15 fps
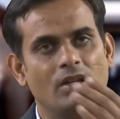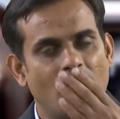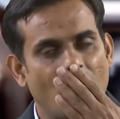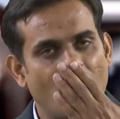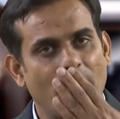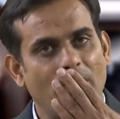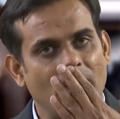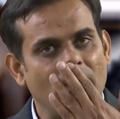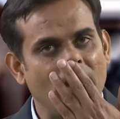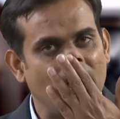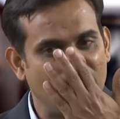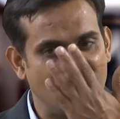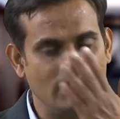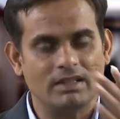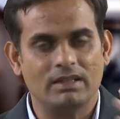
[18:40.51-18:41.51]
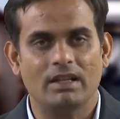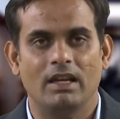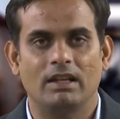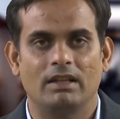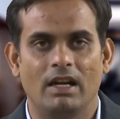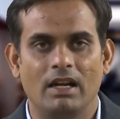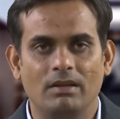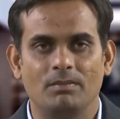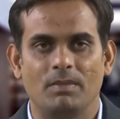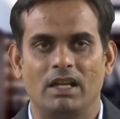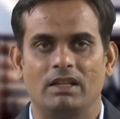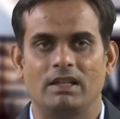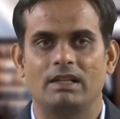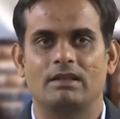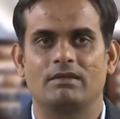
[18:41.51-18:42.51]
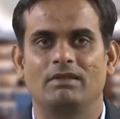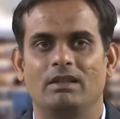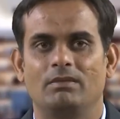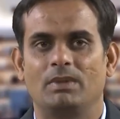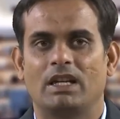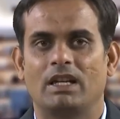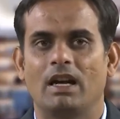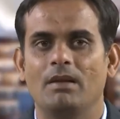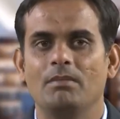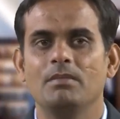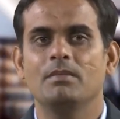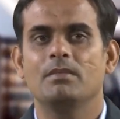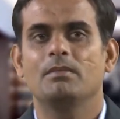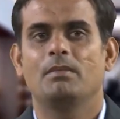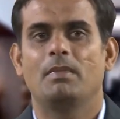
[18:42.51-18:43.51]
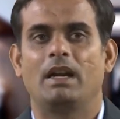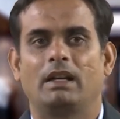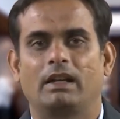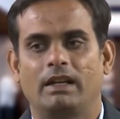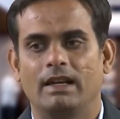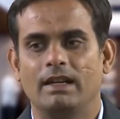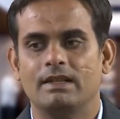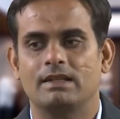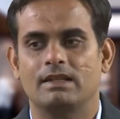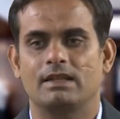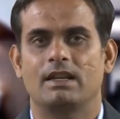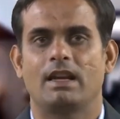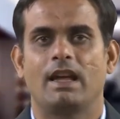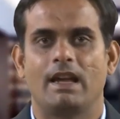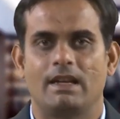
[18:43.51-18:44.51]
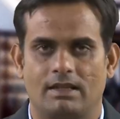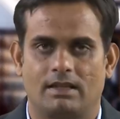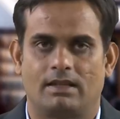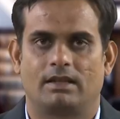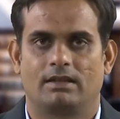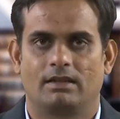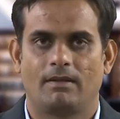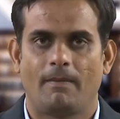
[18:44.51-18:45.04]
of a matrix, and that matrix will become matrix S.